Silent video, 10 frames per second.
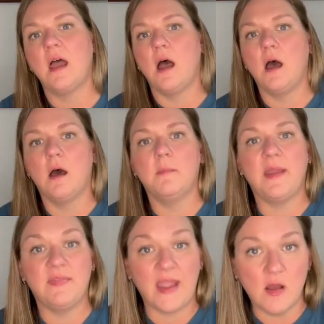
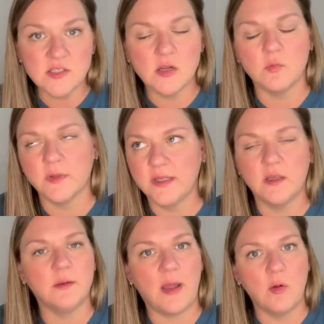And they also are really
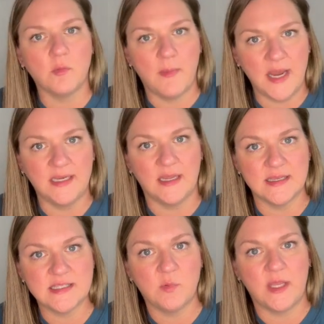good about reminding
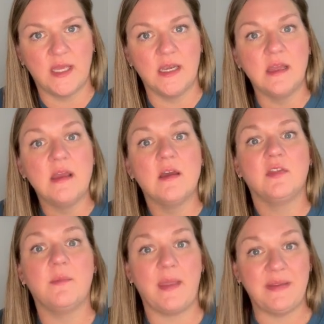us when
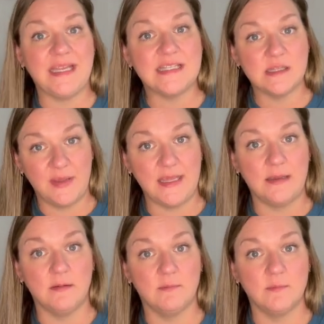the baby needs to
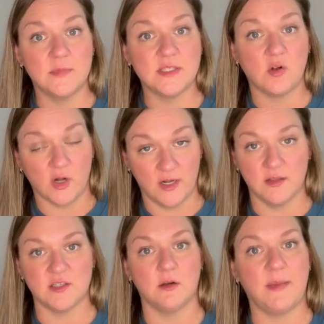be started
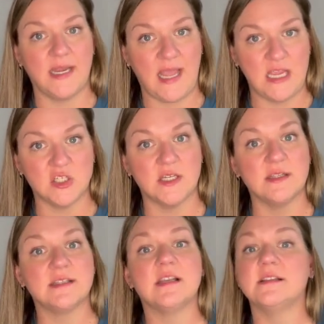on certain
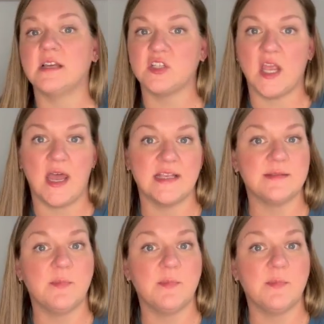medications, such as